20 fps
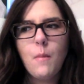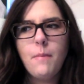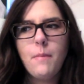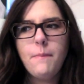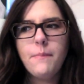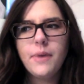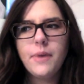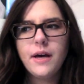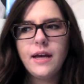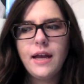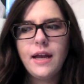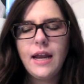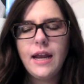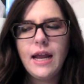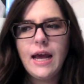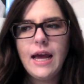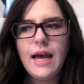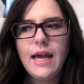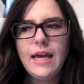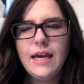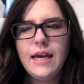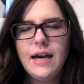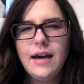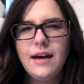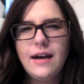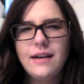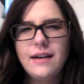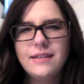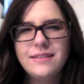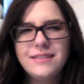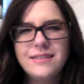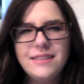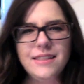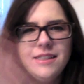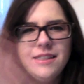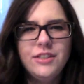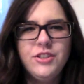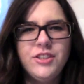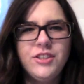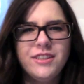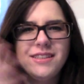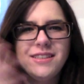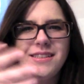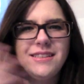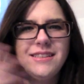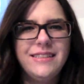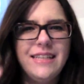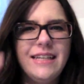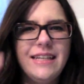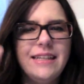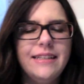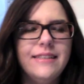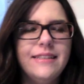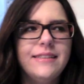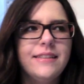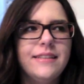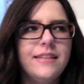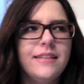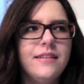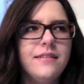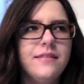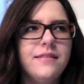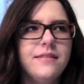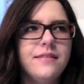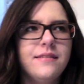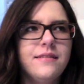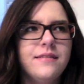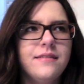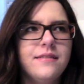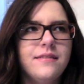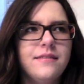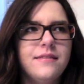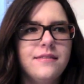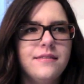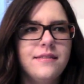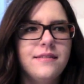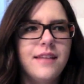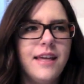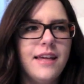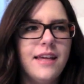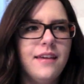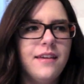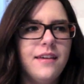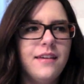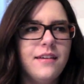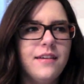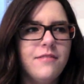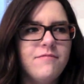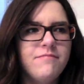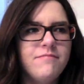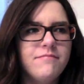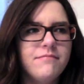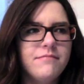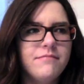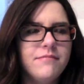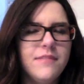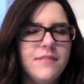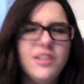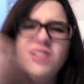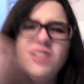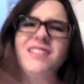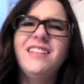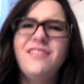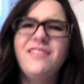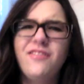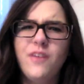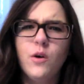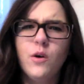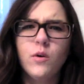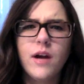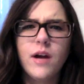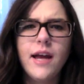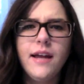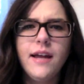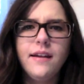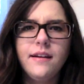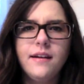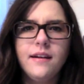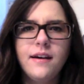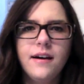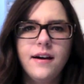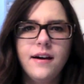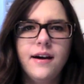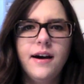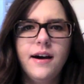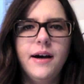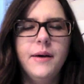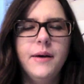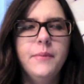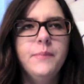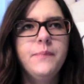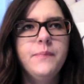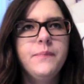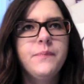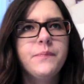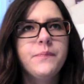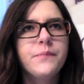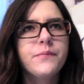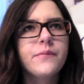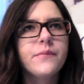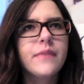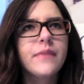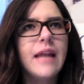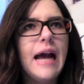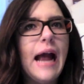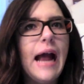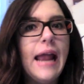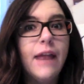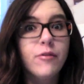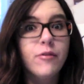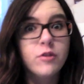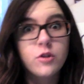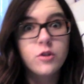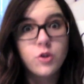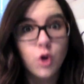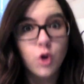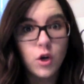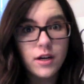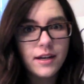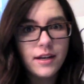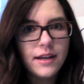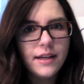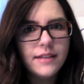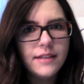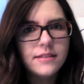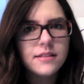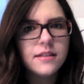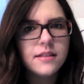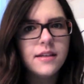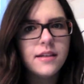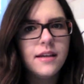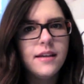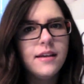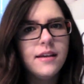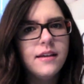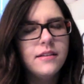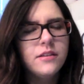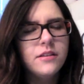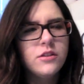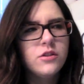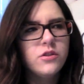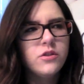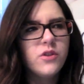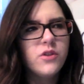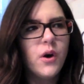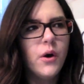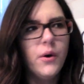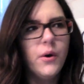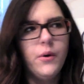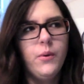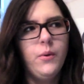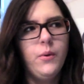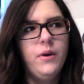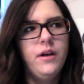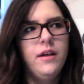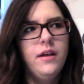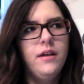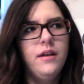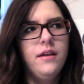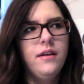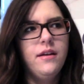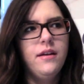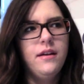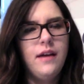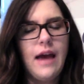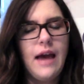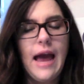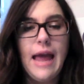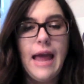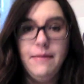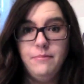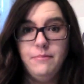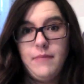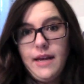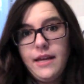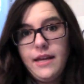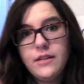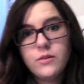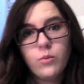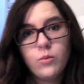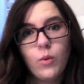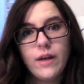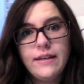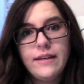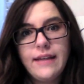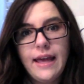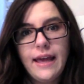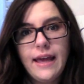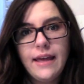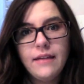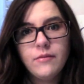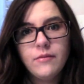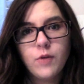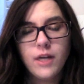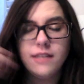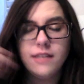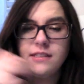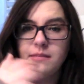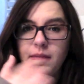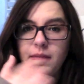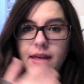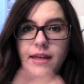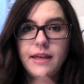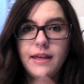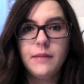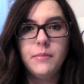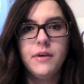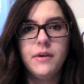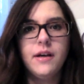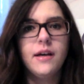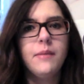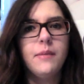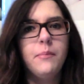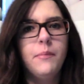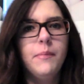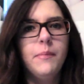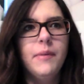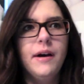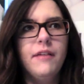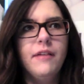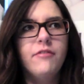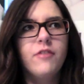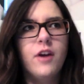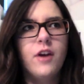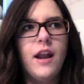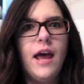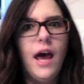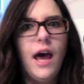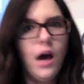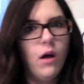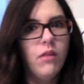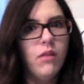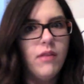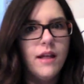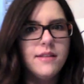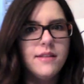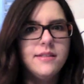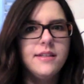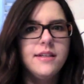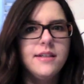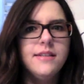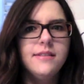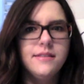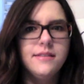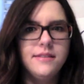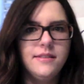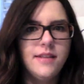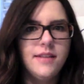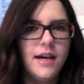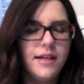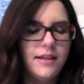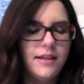but it just didn't like. It just didn't feel right. I never started it, so I might one day. Grayson might get a book, but for now, that series is done.